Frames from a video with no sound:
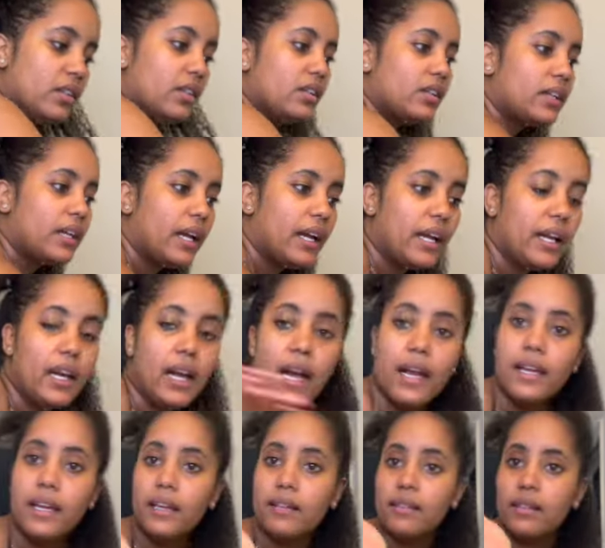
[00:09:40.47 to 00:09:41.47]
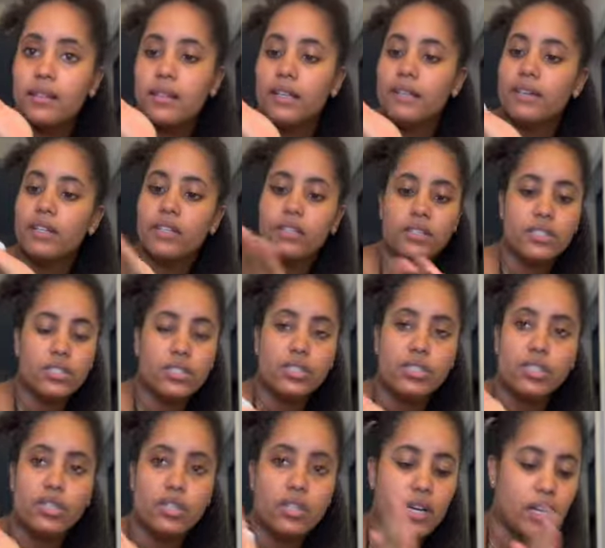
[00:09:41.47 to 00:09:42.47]
Okay, I get the leave-in
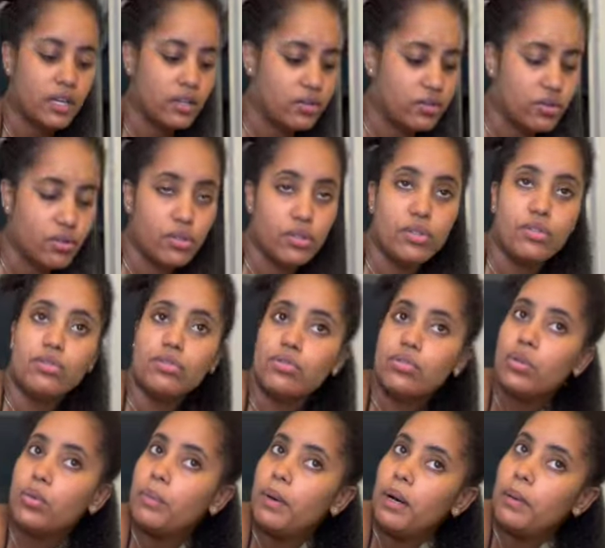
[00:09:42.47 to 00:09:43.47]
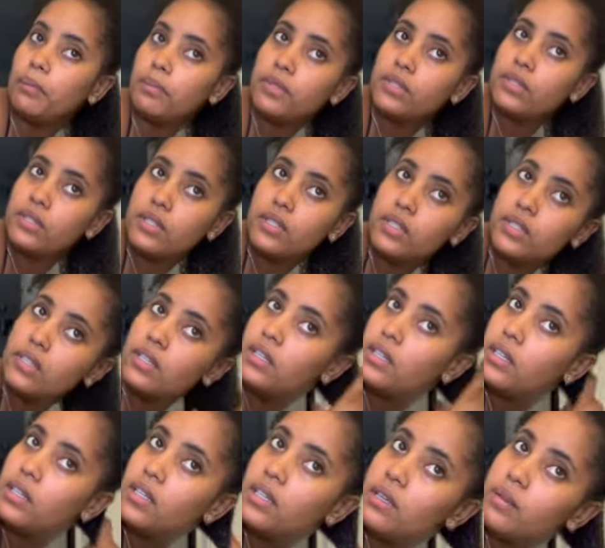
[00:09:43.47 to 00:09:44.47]
conditioner. I usually use 2 pumps
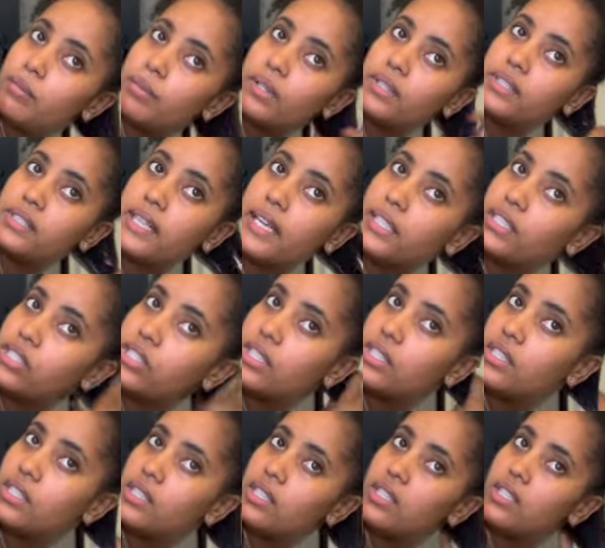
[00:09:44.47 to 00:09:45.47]
per section.